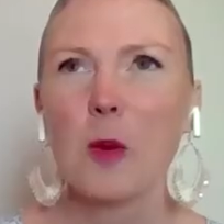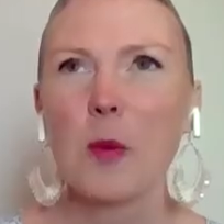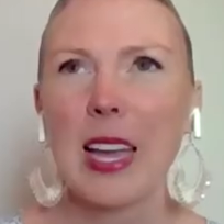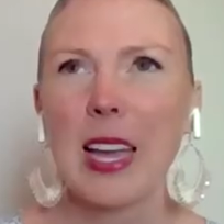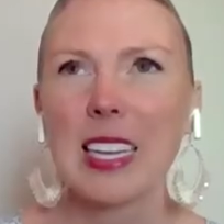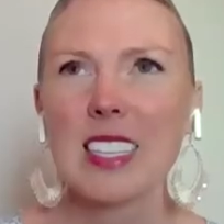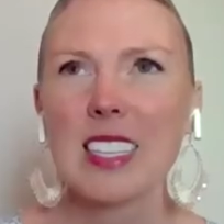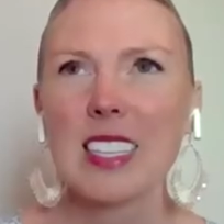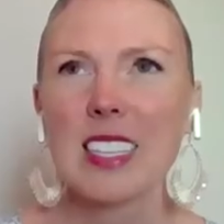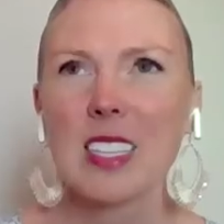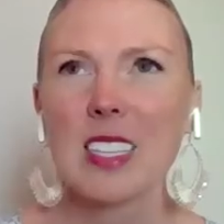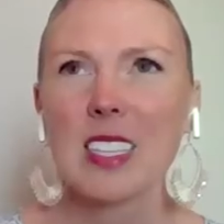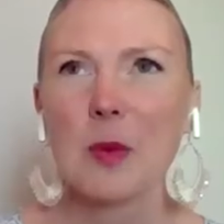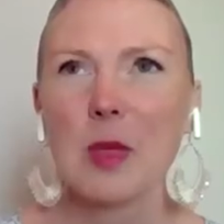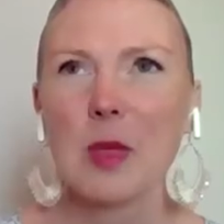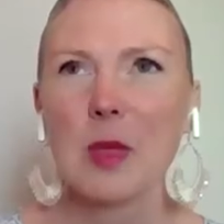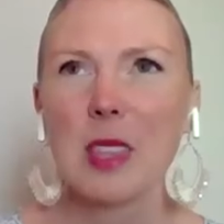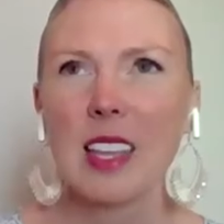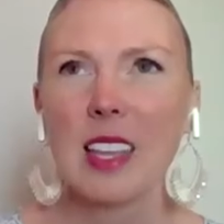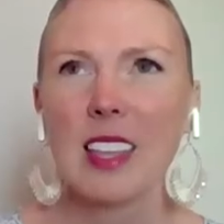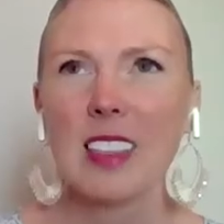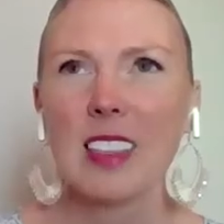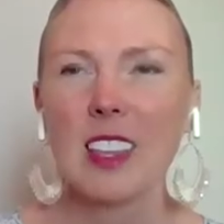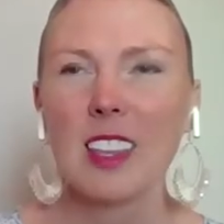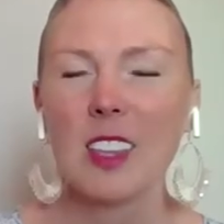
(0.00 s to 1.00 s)
back to
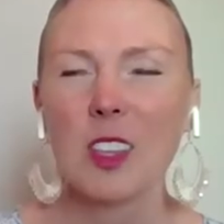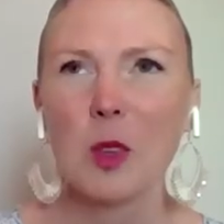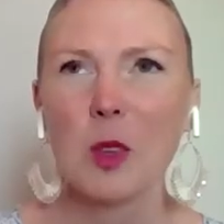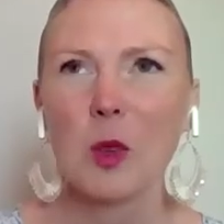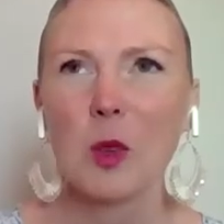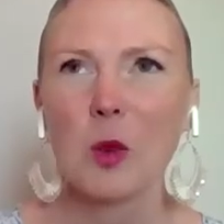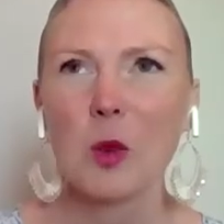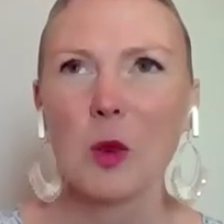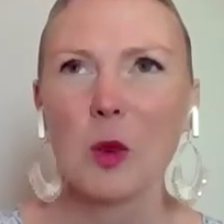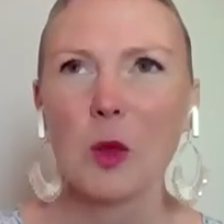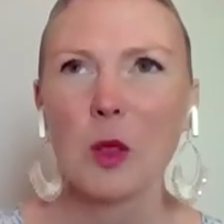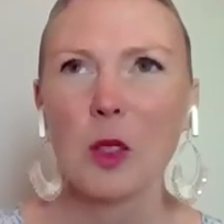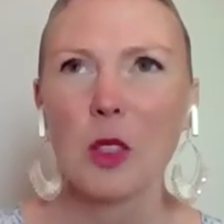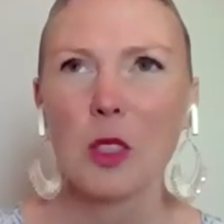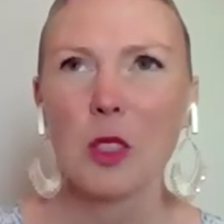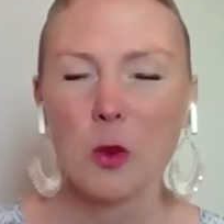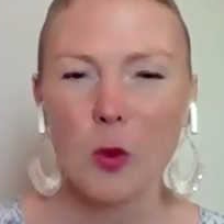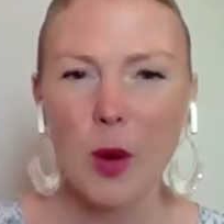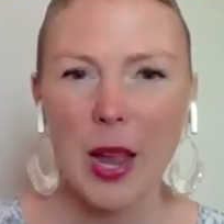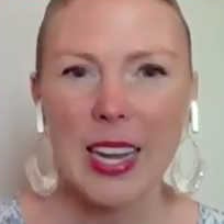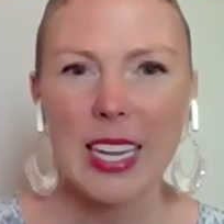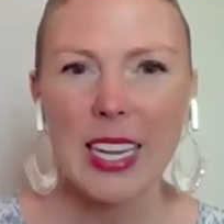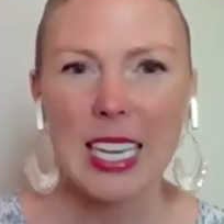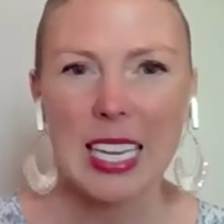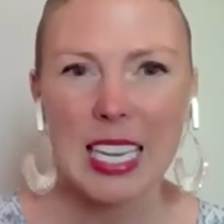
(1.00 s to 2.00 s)
something that you
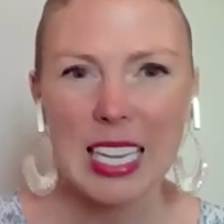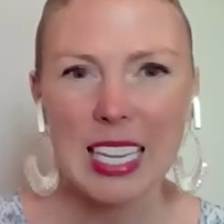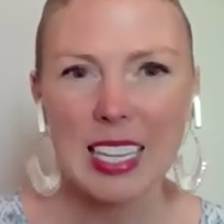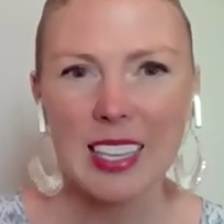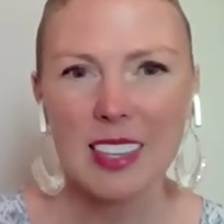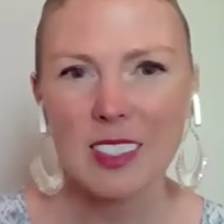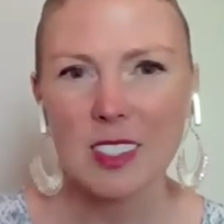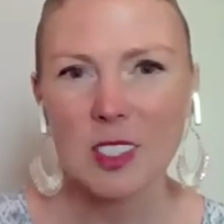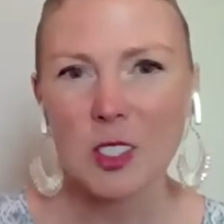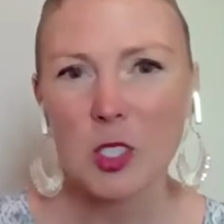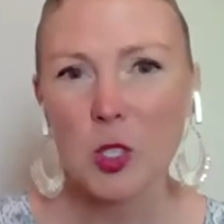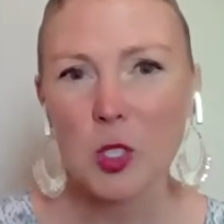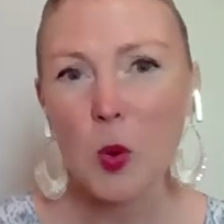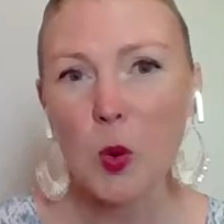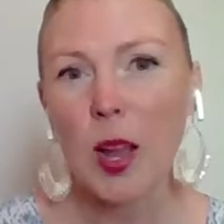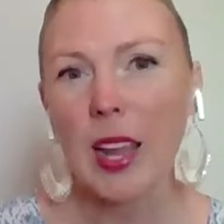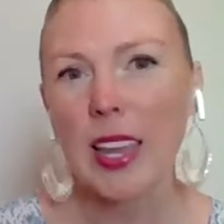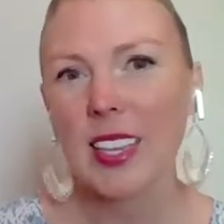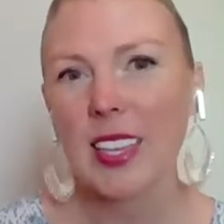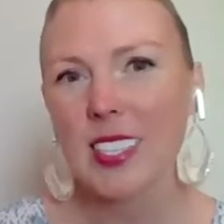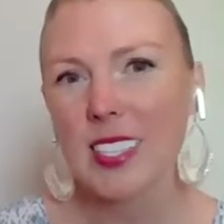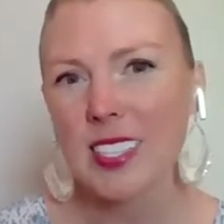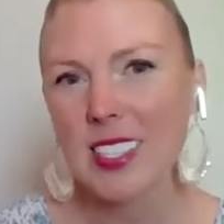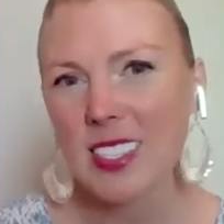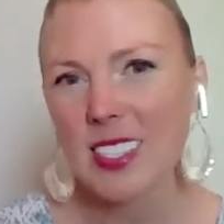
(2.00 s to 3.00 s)
threaded in
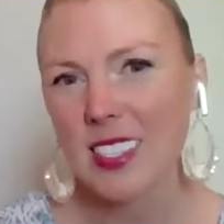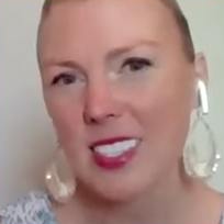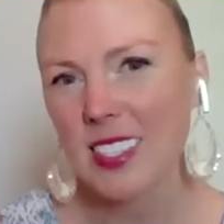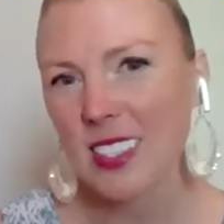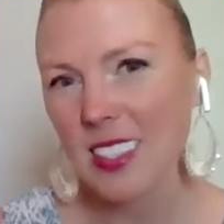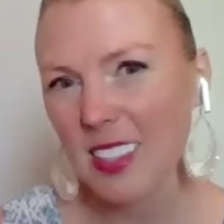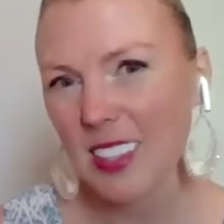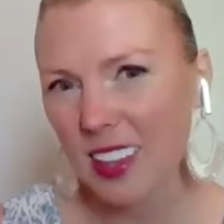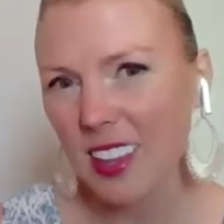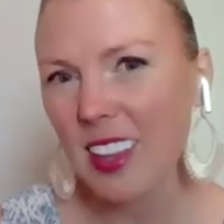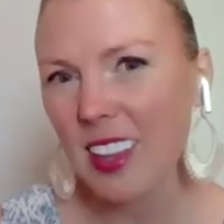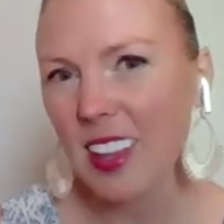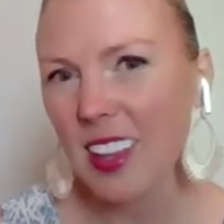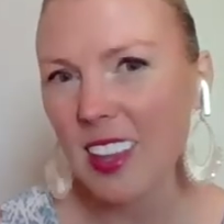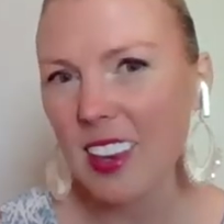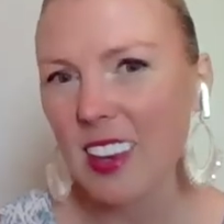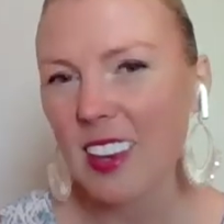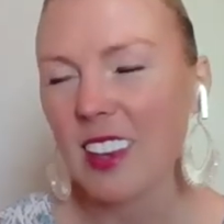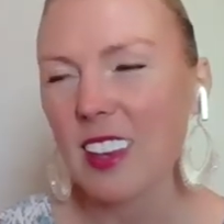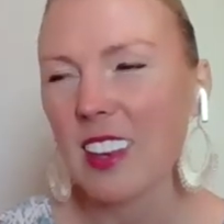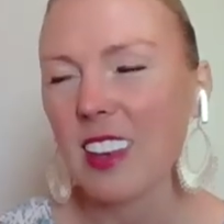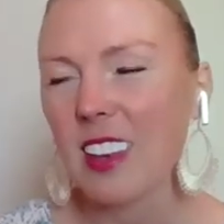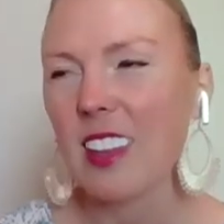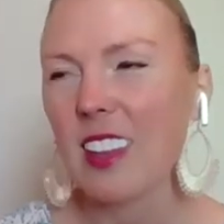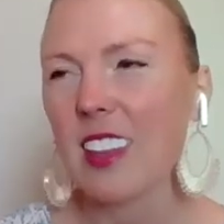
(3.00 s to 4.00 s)
twice
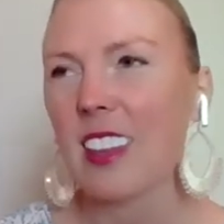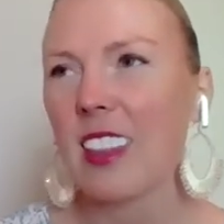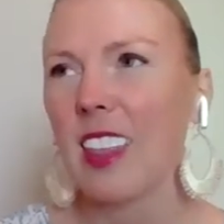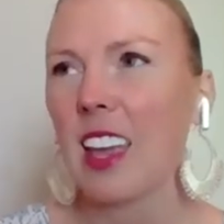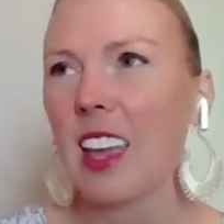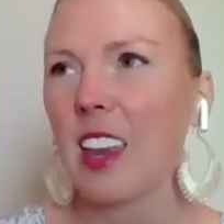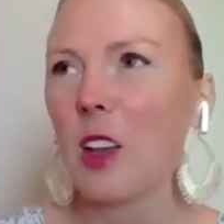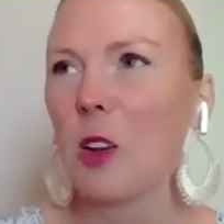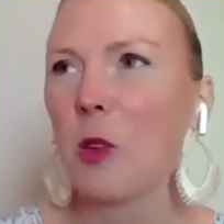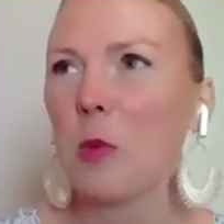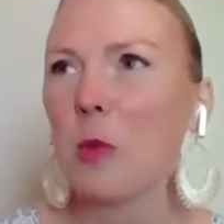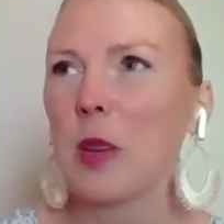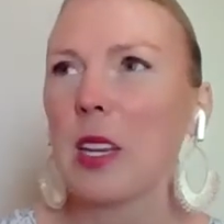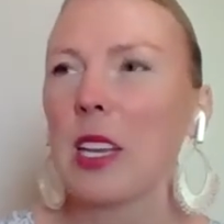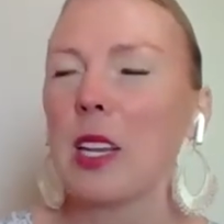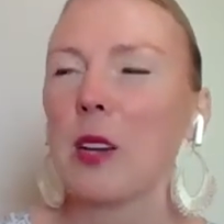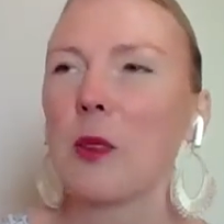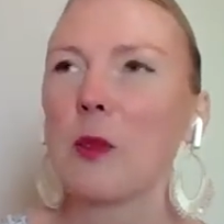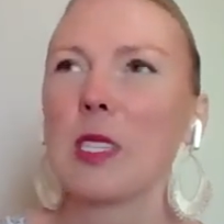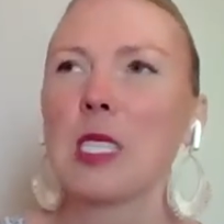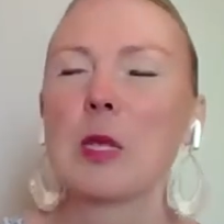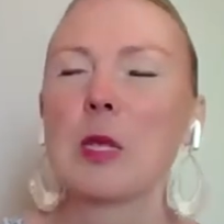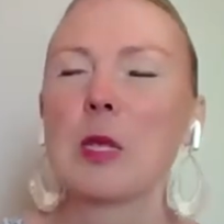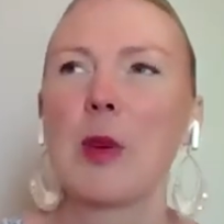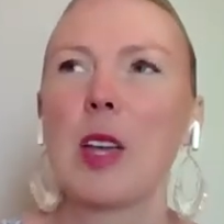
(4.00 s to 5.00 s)
in that opening
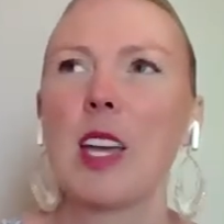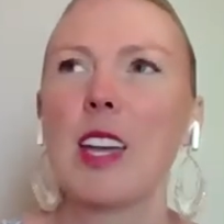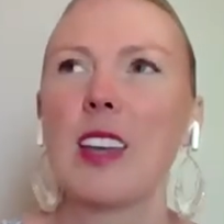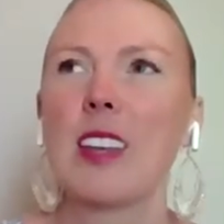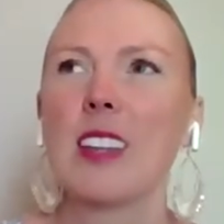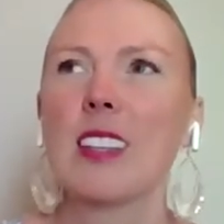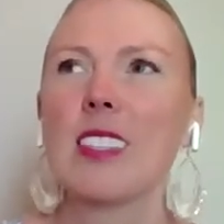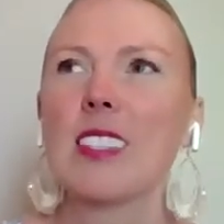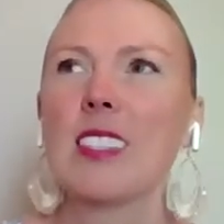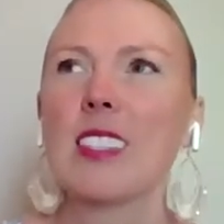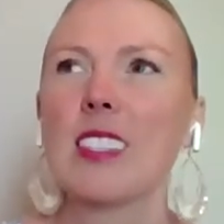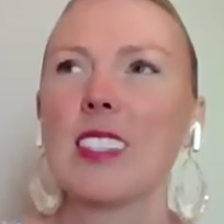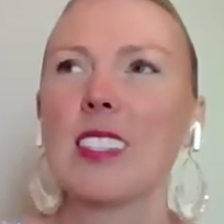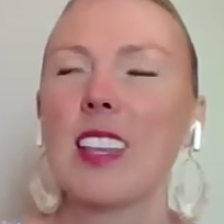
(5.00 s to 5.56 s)
response,